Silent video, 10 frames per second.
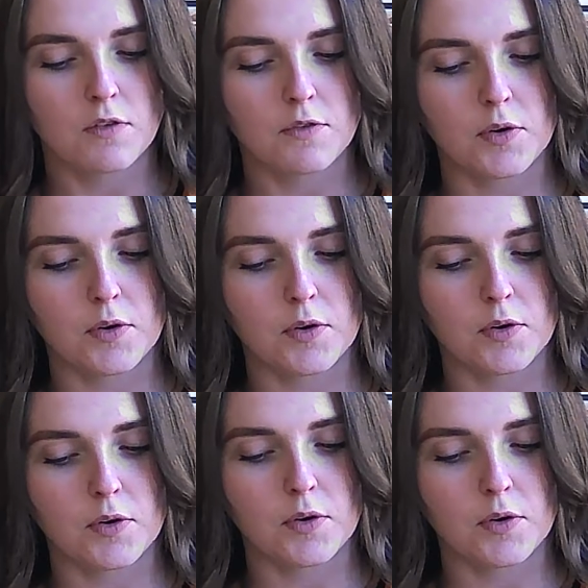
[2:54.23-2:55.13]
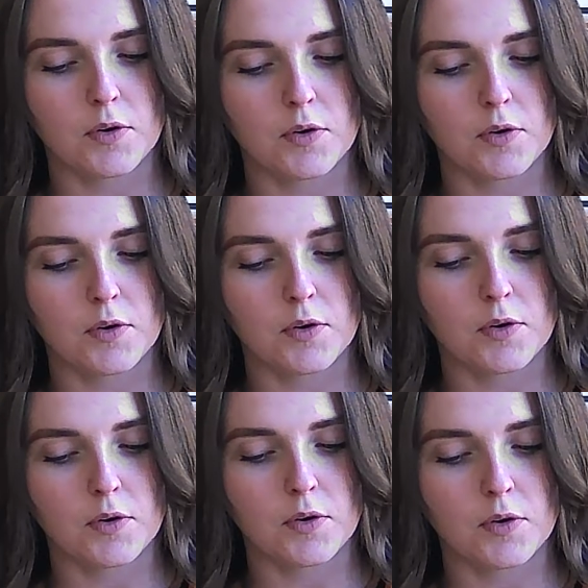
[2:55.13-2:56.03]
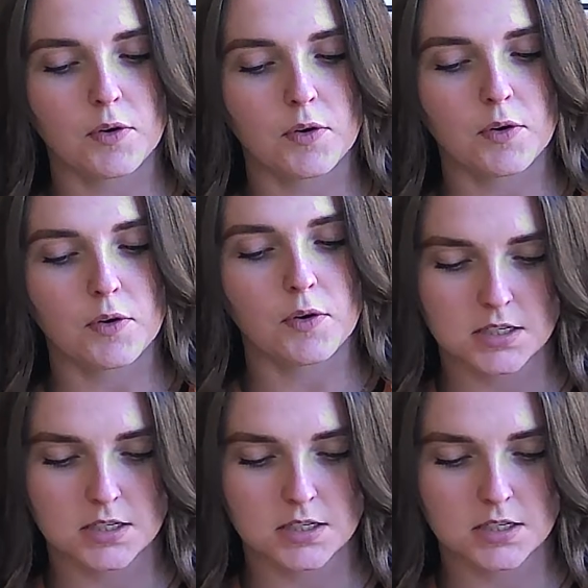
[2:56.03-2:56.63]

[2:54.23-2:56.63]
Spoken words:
for why you chose this particular object.